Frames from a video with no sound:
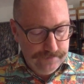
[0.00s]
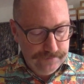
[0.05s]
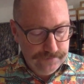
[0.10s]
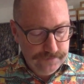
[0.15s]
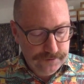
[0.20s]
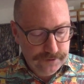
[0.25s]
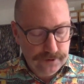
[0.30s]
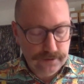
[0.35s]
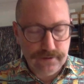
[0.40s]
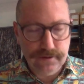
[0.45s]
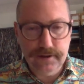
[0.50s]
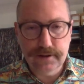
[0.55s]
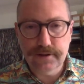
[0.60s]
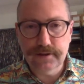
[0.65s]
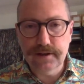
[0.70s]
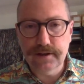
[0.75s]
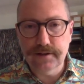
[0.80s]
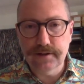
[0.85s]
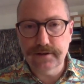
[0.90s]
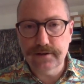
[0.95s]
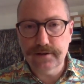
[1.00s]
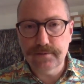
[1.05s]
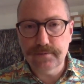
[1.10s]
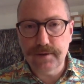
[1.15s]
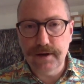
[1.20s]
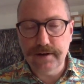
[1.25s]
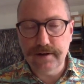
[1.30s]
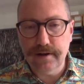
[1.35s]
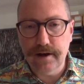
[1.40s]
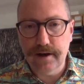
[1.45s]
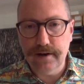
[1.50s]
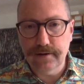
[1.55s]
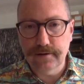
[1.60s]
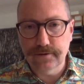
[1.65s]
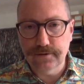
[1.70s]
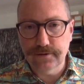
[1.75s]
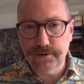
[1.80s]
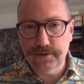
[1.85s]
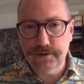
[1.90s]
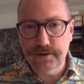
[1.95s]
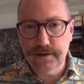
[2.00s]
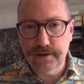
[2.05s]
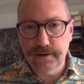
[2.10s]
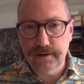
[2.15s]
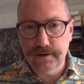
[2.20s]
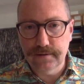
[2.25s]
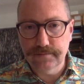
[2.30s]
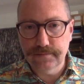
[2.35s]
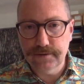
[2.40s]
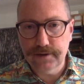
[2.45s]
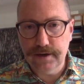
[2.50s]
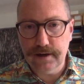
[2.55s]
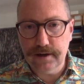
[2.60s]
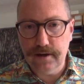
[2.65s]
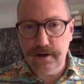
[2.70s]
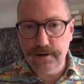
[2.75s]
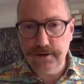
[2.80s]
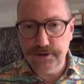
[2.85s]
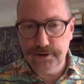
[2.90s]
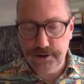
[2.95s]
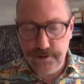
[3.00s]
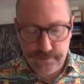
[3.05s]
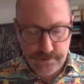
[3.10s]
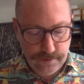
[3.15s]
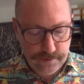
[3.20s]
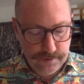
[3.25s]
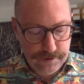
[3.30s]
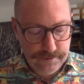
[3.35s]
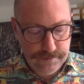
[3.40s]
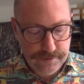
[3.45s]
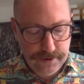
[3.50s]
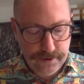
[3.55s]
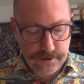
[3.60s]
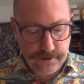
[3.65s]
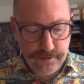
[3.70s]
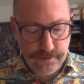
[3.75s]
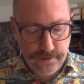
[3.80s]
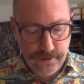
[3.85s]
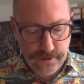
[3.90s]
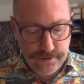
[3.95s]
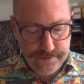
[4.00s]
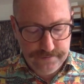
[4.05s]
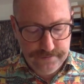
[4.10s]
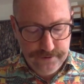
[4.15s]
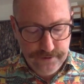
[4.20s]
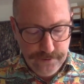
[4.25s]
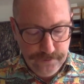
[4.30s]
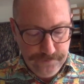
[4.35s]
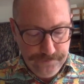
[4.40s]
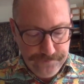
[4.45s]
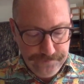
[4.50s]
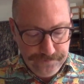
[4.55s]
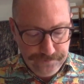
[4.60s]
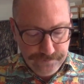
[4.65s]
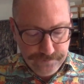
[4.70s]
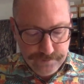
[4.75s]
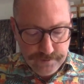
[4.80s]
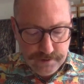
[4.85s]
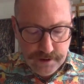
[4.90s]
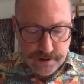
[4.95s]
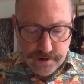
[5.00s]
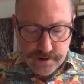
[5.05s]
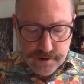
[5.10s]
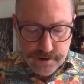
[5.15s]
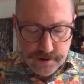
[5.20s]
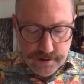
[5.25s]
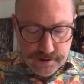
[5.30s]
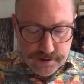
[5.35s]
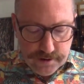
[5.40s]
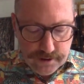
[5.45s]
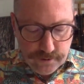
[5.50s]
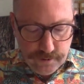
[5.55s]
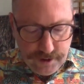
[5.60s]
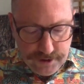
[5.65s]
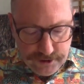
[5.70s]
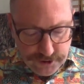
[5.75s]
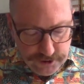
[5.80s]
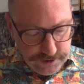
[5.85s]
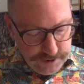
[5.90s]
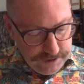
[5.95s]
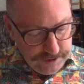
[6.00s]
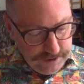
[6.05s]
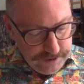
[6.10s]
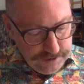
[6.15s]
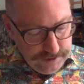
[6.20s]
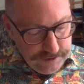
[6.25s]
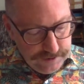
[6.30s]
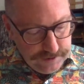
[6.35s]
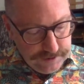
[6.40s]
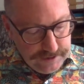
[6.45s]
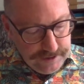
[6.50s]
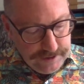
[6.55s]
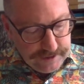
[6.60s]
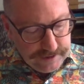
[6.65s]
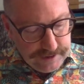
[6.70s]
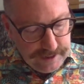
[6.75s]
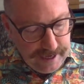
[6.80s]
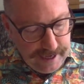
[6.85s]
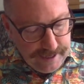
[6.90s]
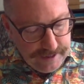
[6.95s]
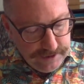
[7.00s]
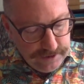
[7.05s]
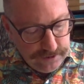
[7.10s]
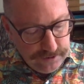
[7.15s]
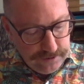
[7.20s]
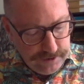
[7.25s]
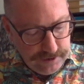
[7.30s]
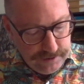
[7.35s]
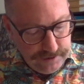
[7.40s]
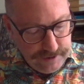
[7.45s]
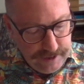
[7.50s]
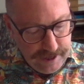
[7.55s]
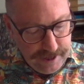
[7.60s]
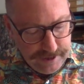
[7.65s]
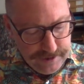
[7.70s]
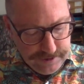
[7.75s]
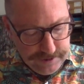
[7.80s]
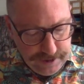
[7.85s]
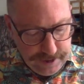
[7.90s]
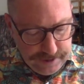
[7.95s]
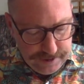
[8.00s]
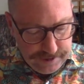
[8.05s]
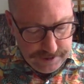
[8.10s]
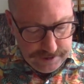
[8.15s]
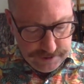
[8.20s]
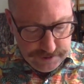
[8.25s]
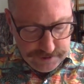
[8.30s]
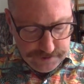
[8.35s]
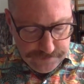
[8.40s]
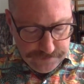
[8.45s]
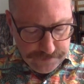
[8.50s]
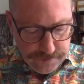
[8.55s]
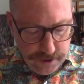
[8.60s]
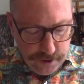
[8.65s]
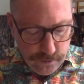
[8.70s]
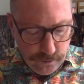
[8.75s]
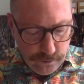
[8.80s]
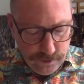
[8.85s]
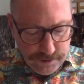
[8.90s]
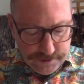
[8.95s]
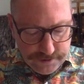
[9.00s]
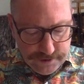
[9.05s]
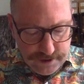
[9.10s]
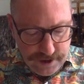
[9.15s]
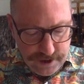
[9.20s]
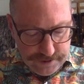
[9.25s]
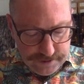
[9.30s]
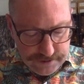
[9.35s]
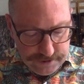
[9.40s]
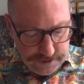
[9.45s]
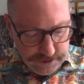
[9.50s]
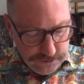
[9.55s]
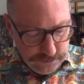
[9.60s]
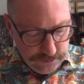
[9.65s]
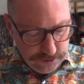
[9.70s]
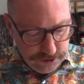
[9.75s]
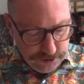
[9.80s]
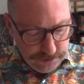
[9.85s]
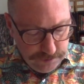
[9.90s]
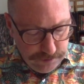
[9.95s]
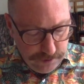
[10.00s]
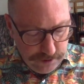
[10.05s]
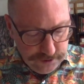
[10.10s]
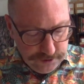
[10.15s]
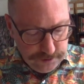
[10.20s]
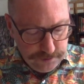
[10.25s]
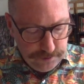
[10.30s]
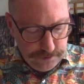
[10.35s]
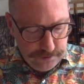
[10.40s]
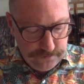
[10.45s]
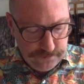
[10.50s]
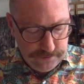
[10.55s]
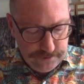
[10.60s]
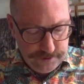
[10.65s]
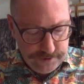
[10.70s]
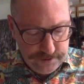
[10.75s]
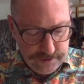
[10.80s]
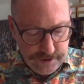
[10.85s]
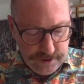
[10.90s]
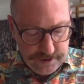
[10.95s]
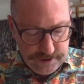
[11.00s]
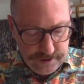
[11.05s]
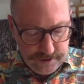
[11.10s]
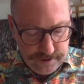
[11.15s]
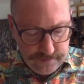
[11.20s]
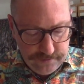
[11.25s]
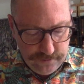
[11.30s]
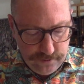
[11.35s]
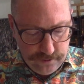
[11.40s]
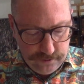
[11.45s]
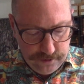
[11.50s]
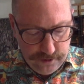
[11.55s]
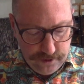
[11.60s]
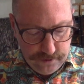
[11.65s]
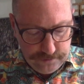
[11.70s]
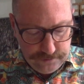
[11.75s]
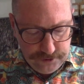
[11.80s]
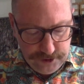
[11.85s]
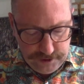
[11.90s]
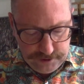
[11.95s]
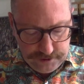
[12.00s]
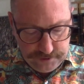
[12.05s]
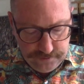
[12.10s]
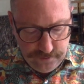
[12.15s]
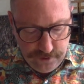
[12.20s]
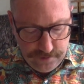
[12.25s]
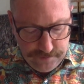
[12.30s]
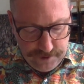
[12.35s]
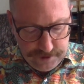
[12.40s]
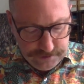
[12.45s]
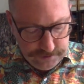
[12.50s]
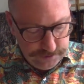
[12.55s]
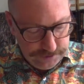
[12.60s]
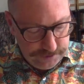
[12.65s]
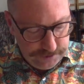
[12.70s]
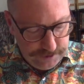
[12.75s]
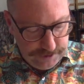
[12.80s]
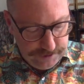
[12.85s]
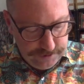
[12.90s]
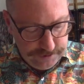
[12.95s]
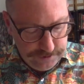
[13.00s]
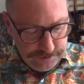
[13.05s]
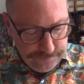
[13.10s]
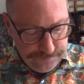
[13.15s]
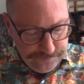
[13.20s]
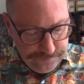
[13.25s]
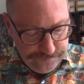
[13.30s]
certainly since Brentano's psychology from an empirical point of view. The question he seeks to answer in the essay is, what science is responsible for the study of all objects of our mental states?